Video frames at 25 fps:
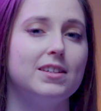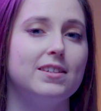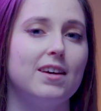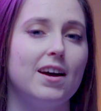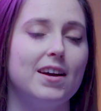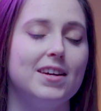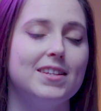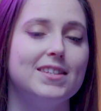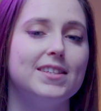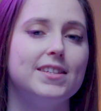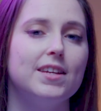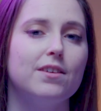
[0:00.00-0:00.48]

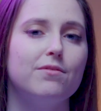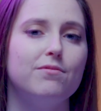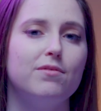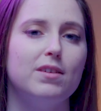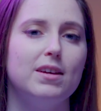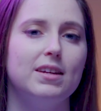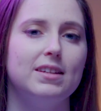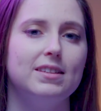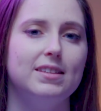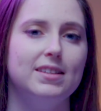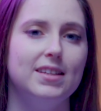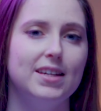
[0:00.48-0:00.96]

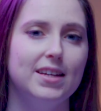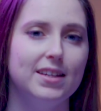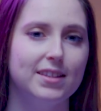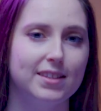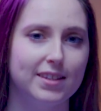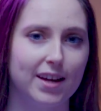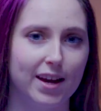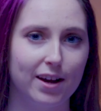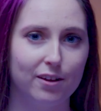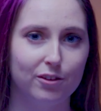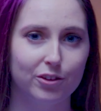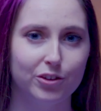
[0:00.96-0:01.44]
scientific
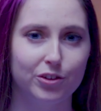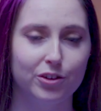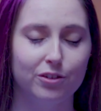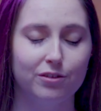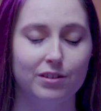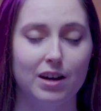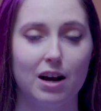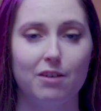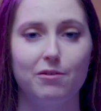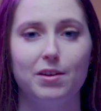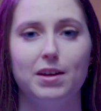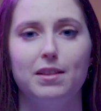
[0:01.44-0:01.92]
details to
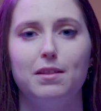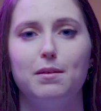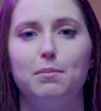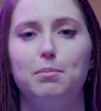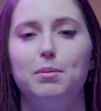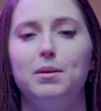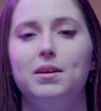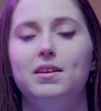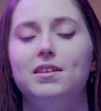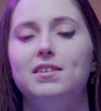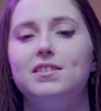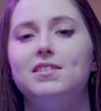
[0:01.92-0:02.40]
narrate the
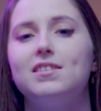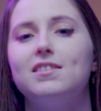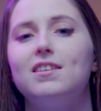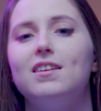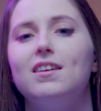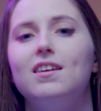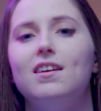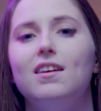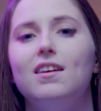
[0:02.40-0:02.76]
piece.